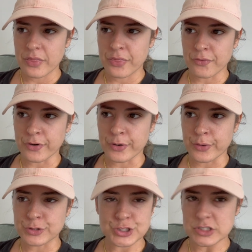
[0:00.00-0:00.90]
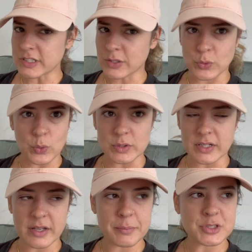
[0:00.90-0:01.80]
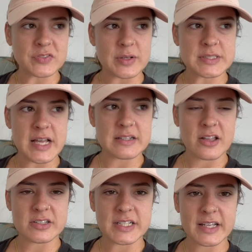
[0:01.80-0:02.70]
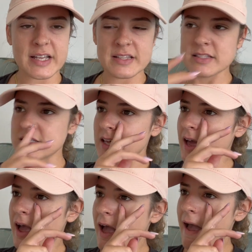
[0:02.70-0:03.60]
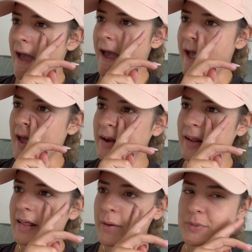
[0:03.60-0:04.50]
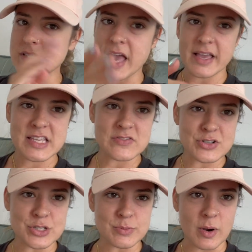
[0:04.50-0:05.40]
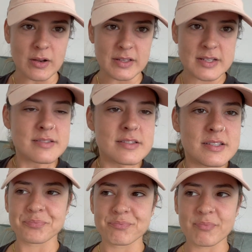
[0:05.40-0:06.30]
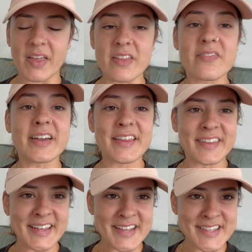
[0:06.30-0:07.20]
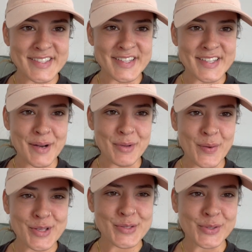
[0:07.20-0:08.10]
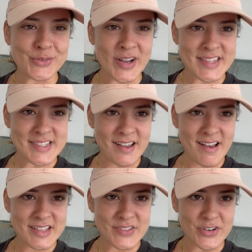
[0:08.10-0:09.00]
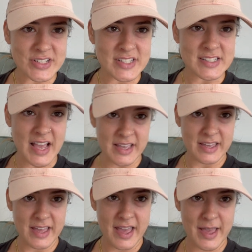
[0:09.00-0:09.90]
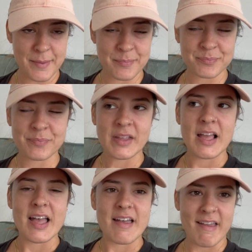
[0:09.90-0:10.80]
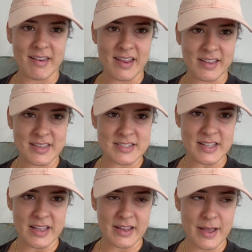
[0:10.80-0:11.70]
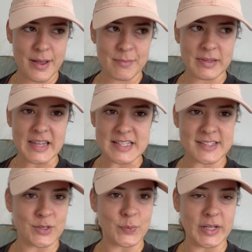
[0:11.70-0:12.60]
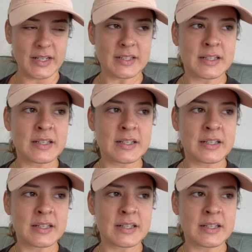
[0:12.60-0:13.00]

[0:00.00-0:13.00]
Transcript: through, she just like Googled it, but she found $10 tickets and it was Yankees versus Marlins. And the funny thing is, is that I'm going to a Red Sox versus Yankee game in Yankee Stadium in less than a week.